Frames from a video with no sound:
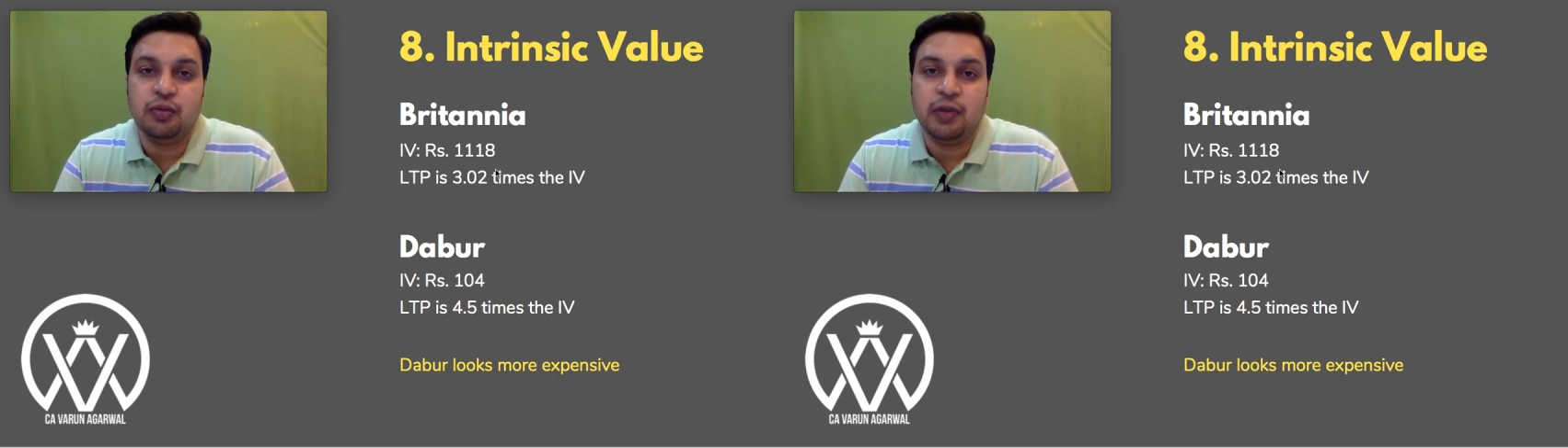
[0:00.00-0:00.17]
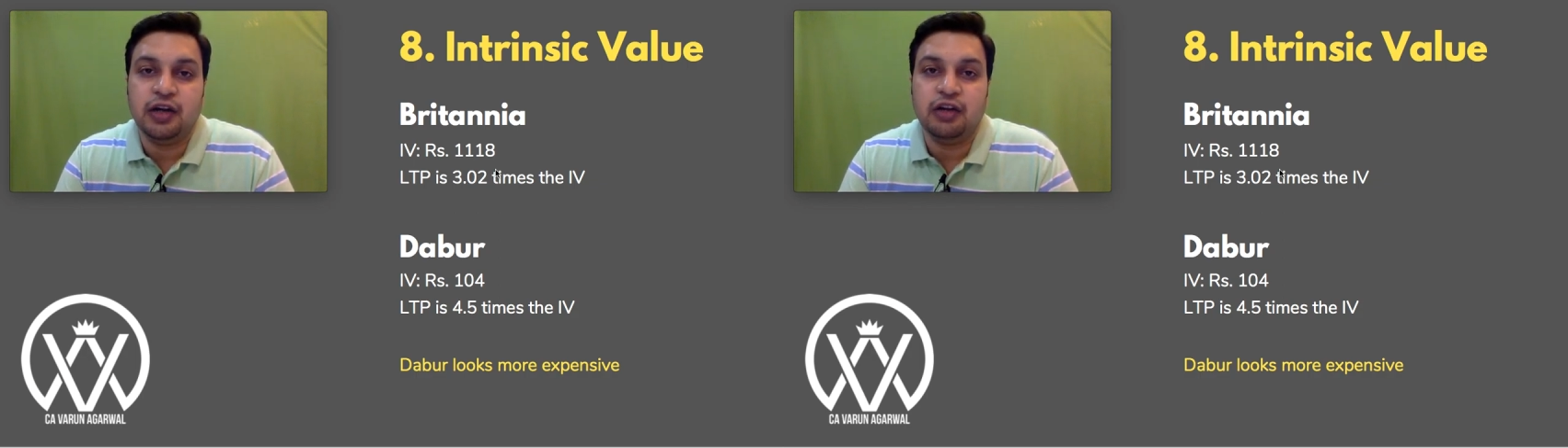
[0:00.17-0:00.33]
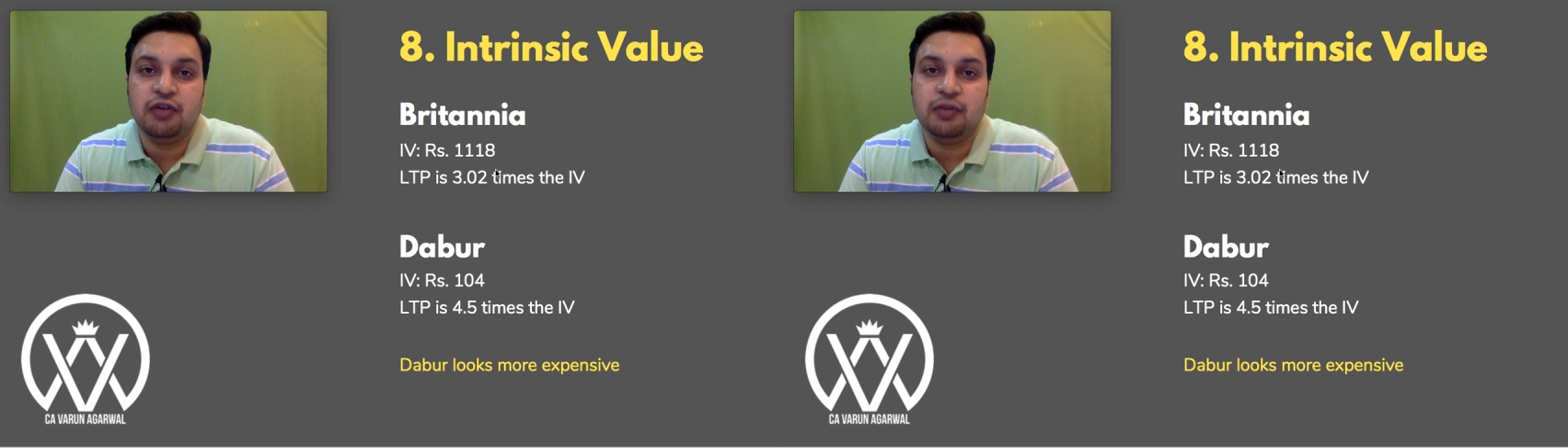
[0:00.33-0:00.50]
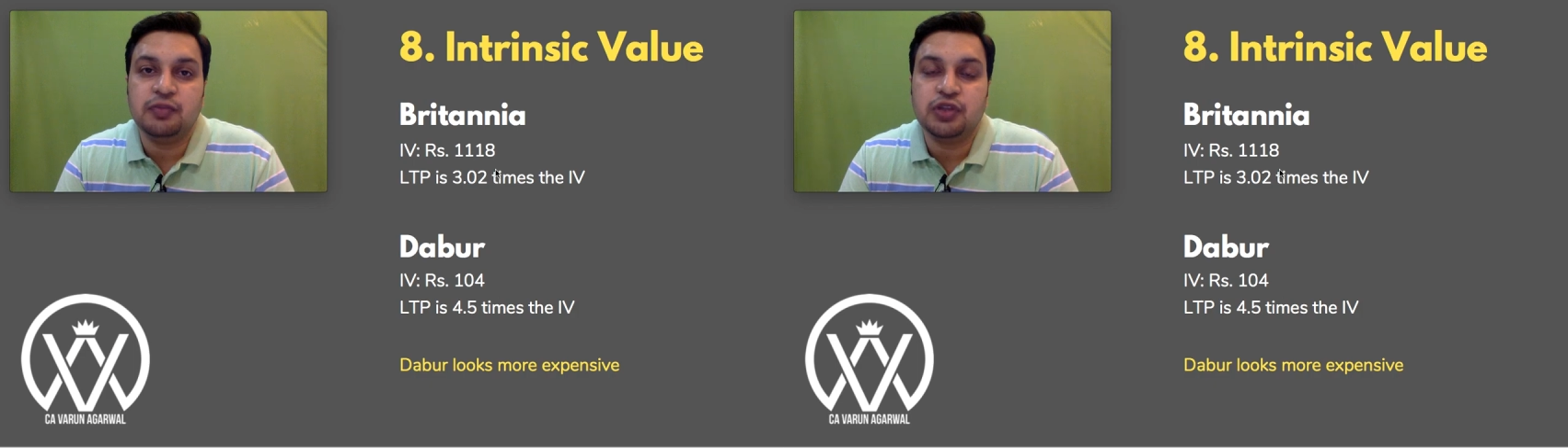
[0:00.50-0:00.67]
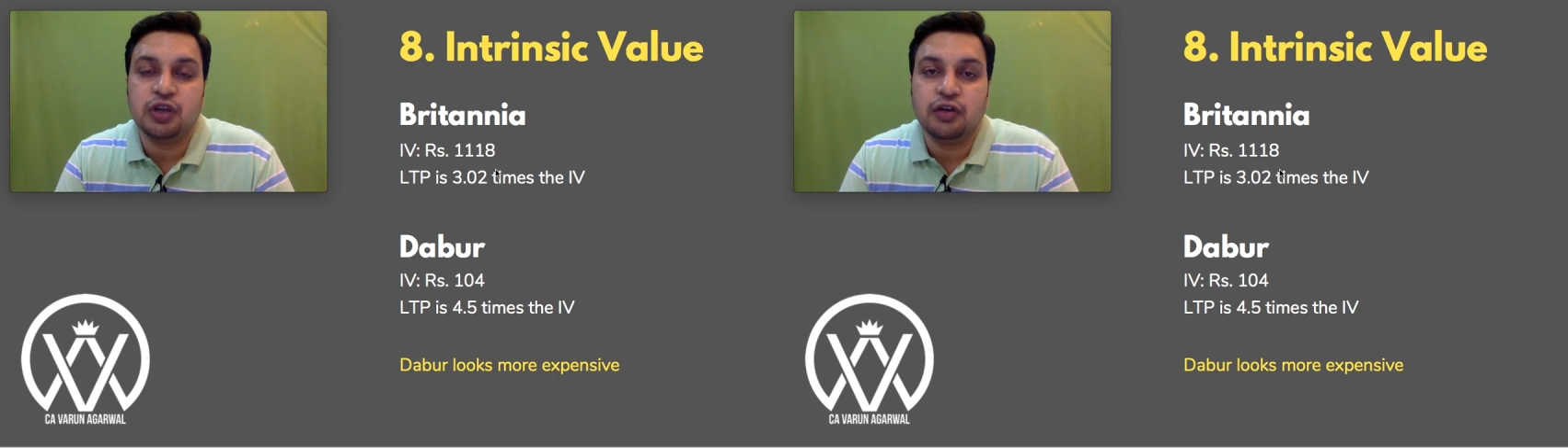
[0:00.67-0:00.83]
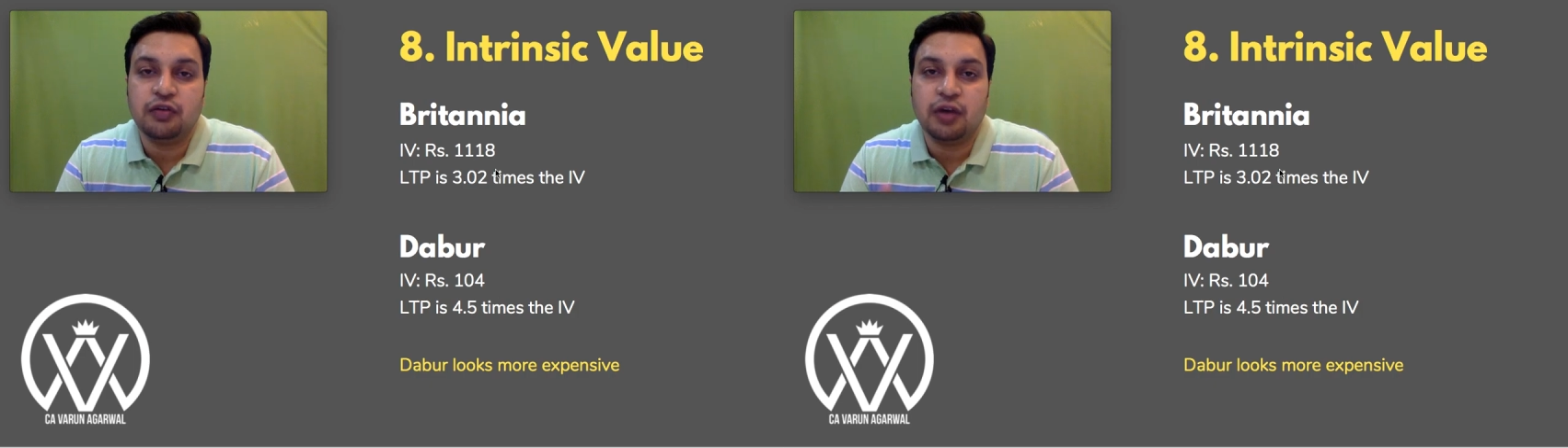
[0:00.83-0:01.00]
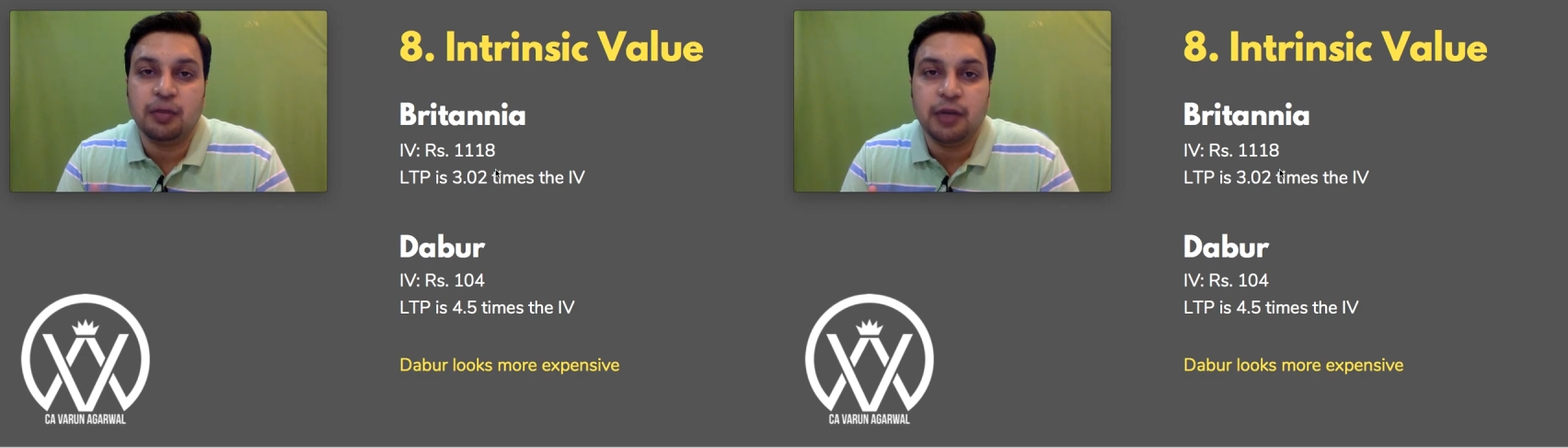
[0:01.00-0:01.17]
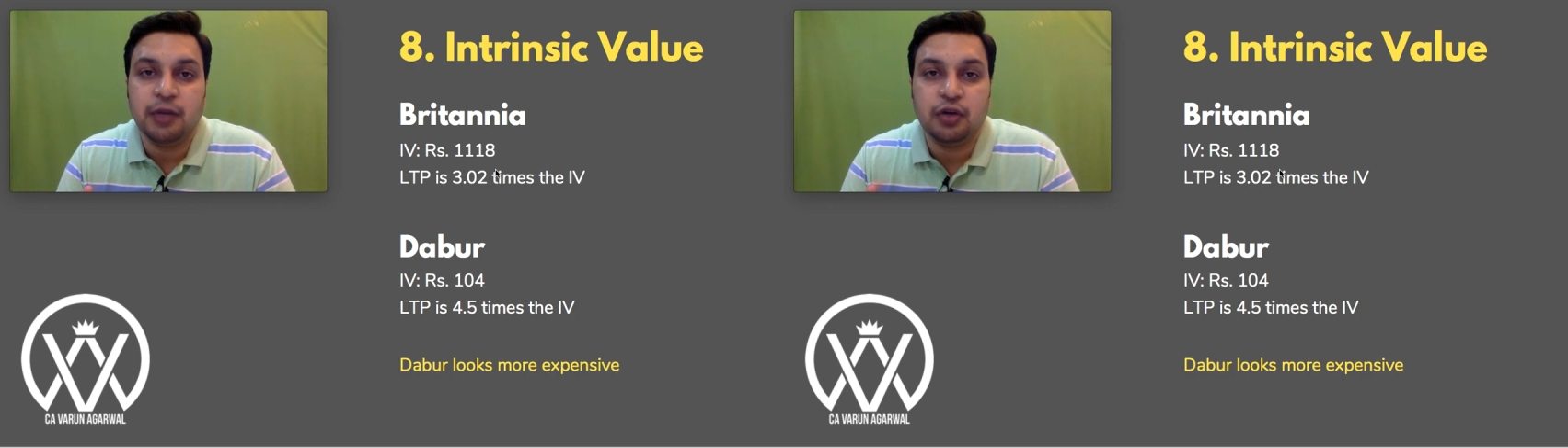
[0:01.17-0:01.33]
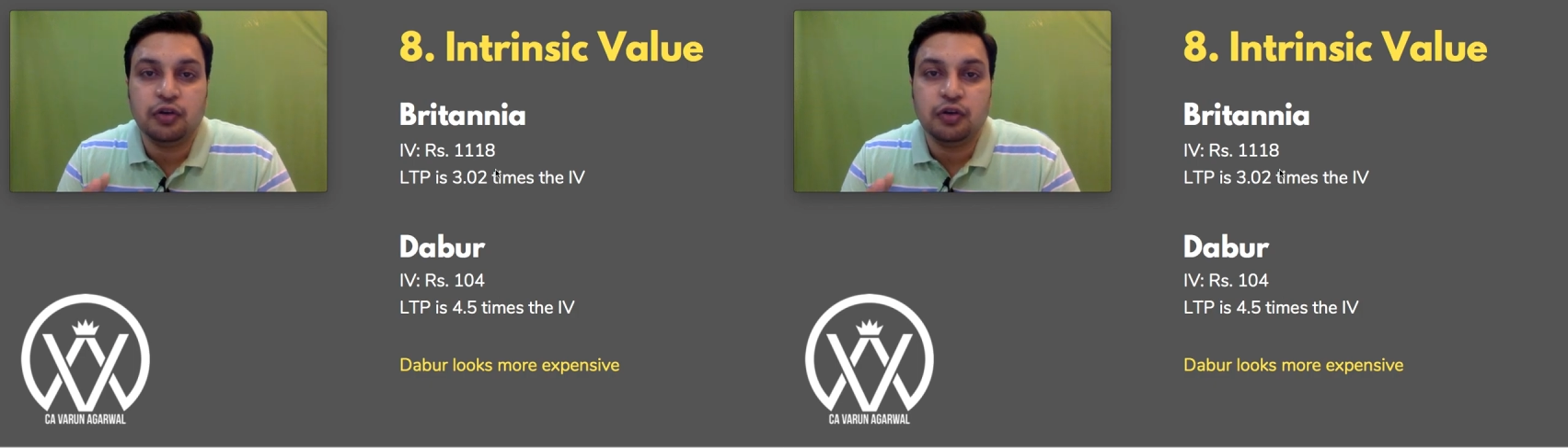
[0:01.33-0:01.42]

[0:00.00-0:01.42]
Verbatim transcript: you might have observed compared